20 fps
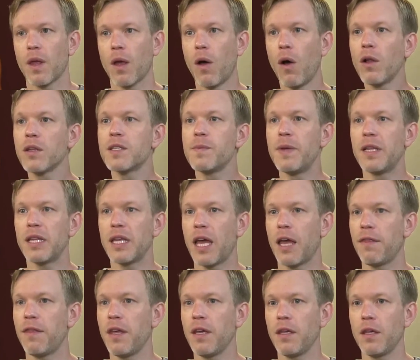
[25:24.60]
Ultimately,
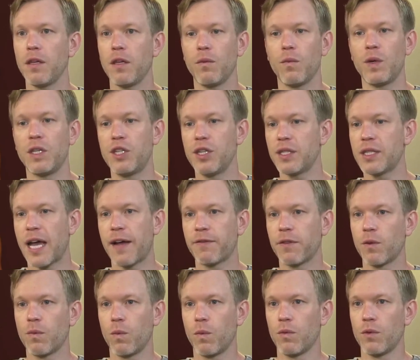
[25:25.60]
I think we just
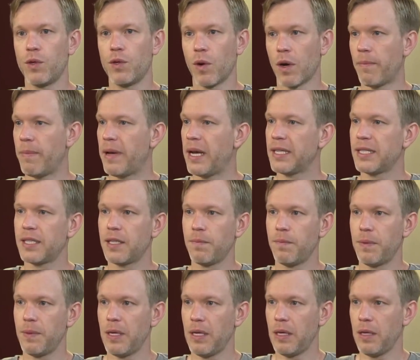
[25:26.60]
have to do our best to
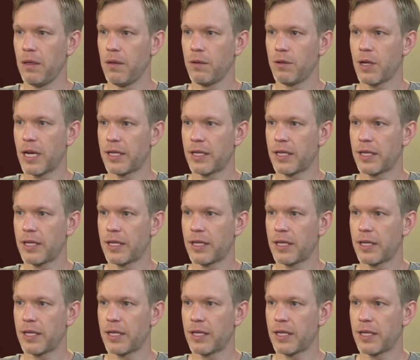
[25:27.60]
be